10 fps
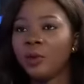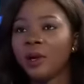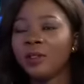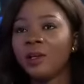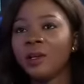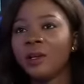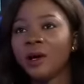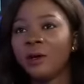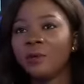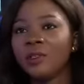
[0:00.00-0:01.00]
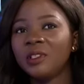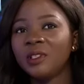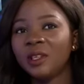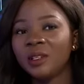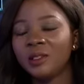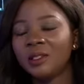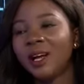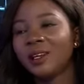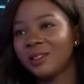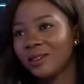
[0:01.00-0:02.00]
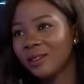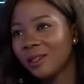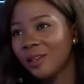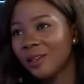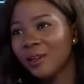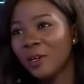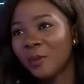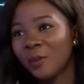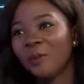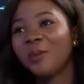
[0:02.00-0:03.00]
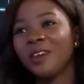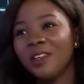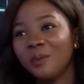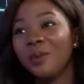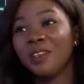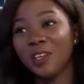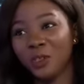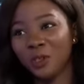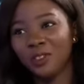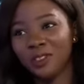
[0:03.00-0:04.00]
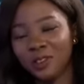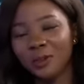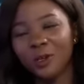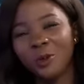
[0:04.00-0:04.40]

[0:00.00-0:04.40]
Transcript: But I think now we see that the tax implications,